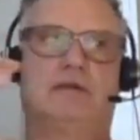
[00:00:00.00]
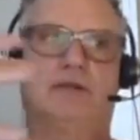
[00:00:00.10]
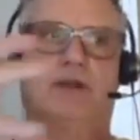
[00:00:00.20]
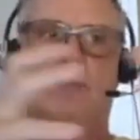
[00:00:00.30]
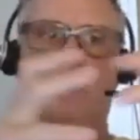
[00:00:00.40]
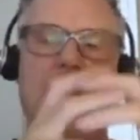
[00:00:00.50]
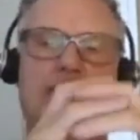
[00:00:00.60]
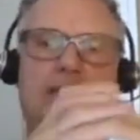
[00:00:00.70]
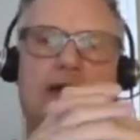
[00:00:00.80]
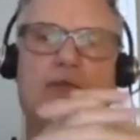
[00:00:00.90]
Don't hang
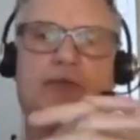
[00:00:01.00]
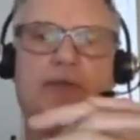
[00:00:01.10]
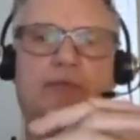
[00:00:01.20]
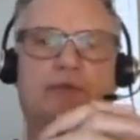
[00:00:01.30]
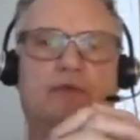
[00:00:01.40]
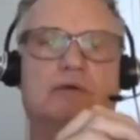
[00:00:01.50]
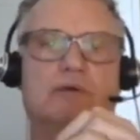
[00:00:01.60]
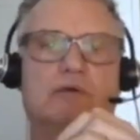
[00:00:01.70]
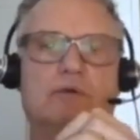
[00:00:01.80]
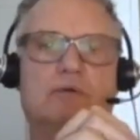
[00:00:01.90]
around people
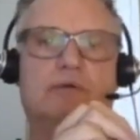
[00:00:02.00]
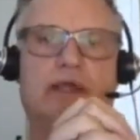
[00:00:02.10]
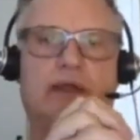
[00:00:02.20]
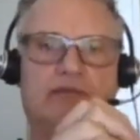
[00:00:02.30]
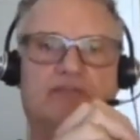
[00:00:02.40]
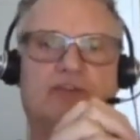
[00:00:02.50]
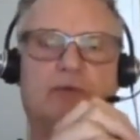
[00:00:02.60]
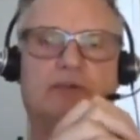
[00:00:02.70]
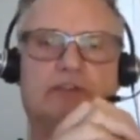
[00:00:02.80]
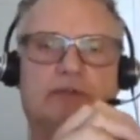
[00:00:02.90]
who can
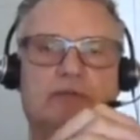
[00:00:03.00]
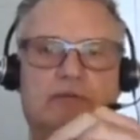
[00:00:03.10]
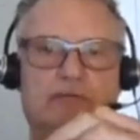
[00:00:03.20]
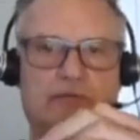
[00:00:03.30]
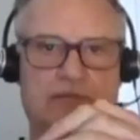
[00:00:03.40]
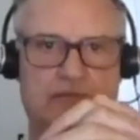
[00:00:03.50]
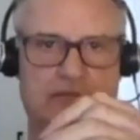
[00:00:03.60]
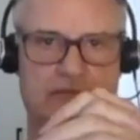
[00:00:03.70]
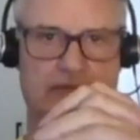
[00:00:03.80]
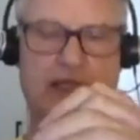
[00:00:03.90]
influence you
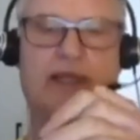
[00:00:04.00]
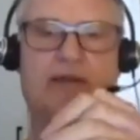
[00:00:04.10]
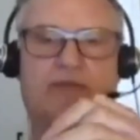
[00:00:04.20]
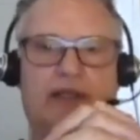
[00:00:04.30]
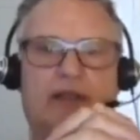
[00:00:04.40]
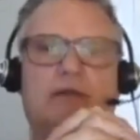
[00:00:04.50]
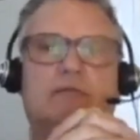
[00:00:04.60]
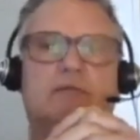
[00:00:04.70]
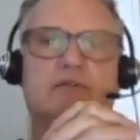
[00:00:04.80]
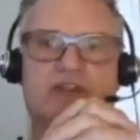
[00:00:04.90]
negatively,
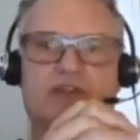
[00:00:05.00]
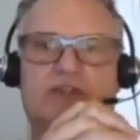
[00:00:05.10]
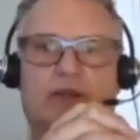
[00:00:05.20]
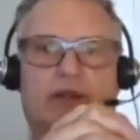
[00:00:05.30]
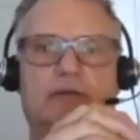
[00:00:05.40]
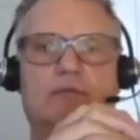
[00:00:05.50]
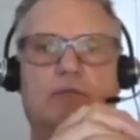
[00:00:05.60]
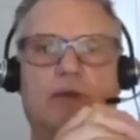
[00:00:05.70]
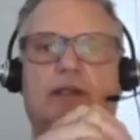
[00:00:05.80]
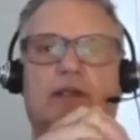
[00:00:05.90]
sinfully,
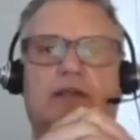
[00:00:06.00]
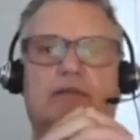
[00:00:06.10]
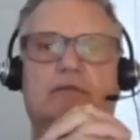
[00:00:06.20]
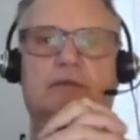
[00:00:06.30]
wickedly,